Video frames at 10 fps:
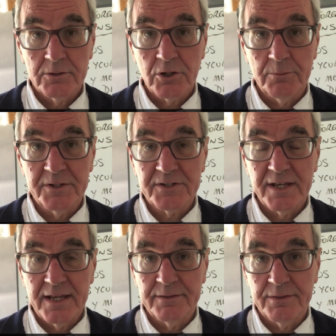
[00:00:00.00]
comment
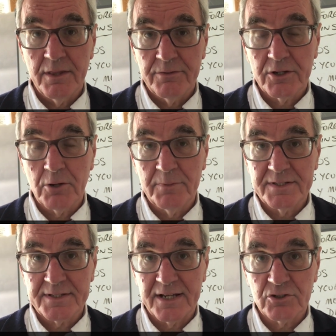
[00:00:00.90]
in the
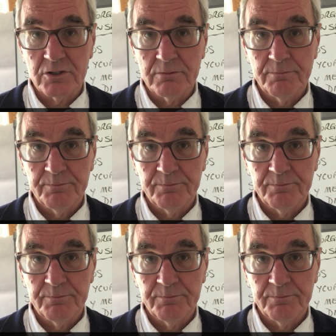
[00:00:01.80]
comment section.